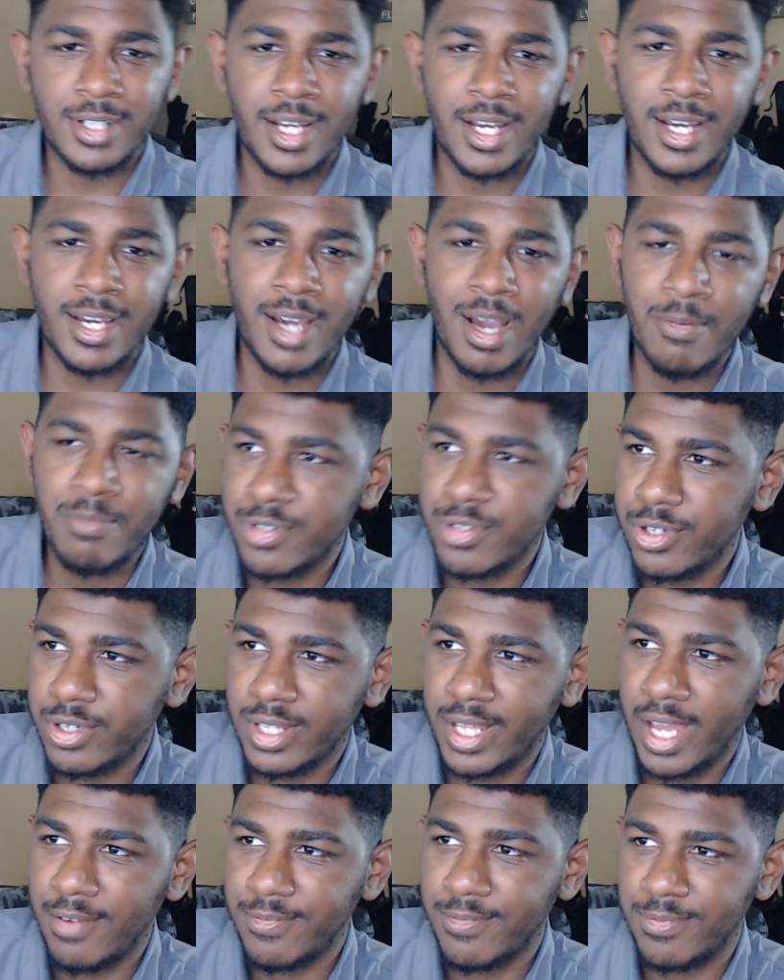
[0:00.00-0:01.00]
I'm sure
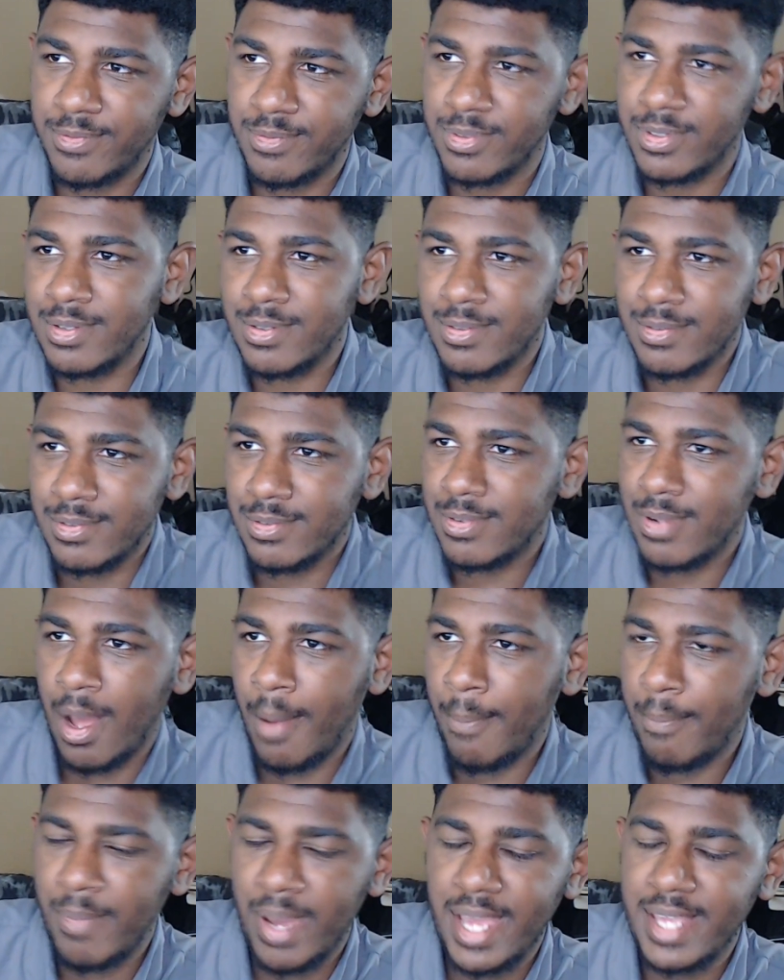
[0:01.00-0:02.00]
they have
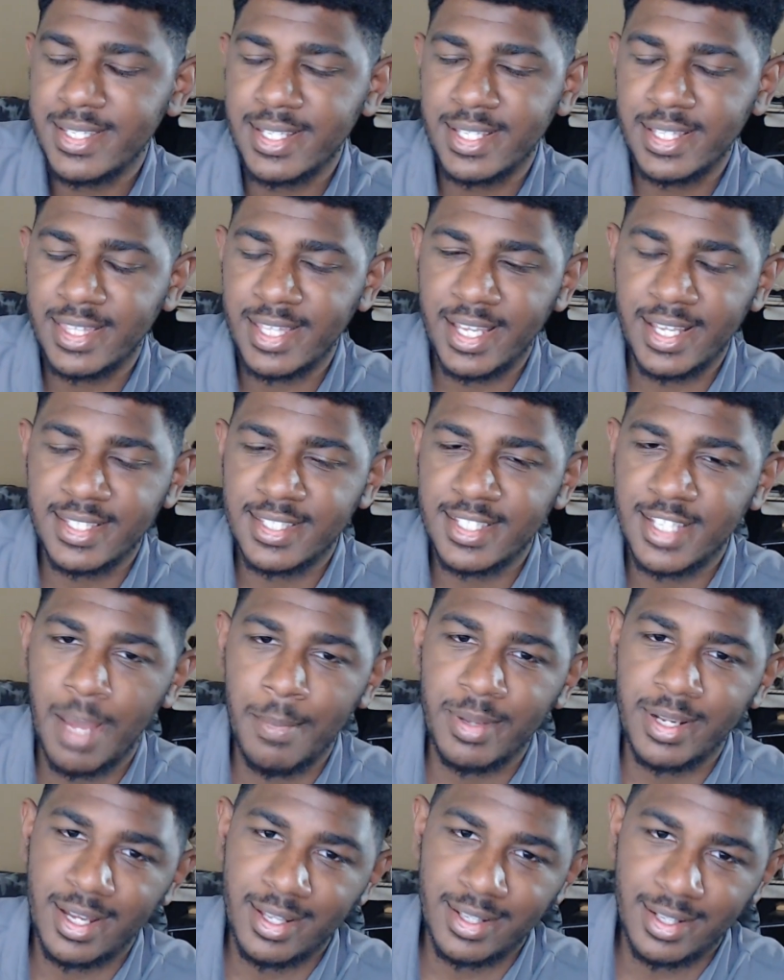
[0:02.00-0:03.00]
amazing things
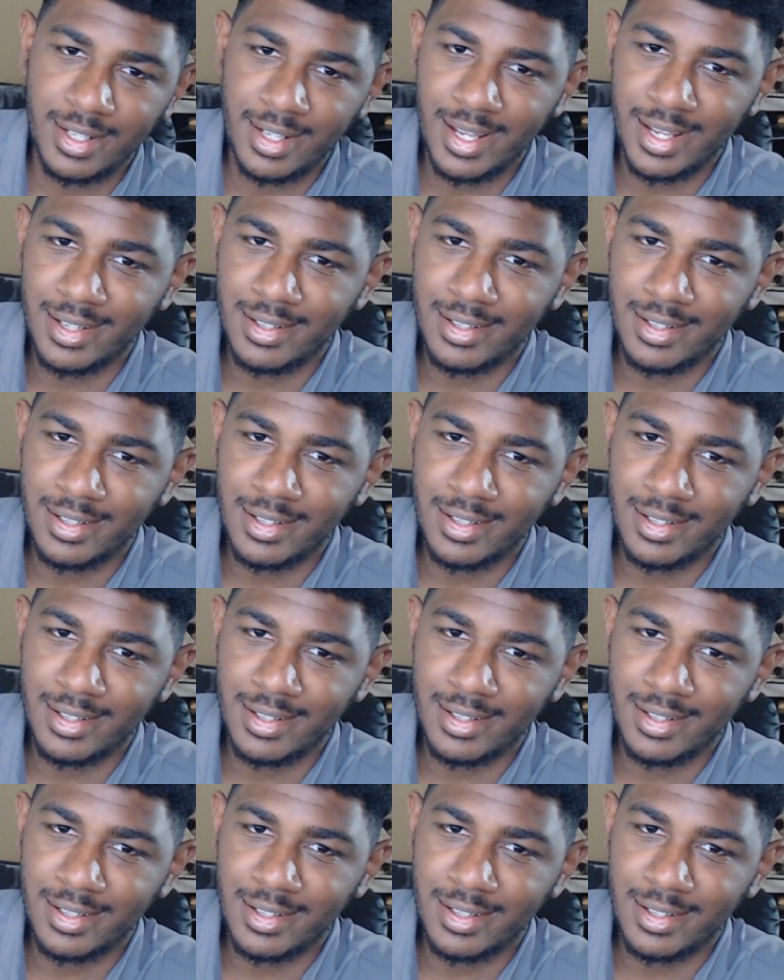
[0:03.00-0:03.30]
coming down the line.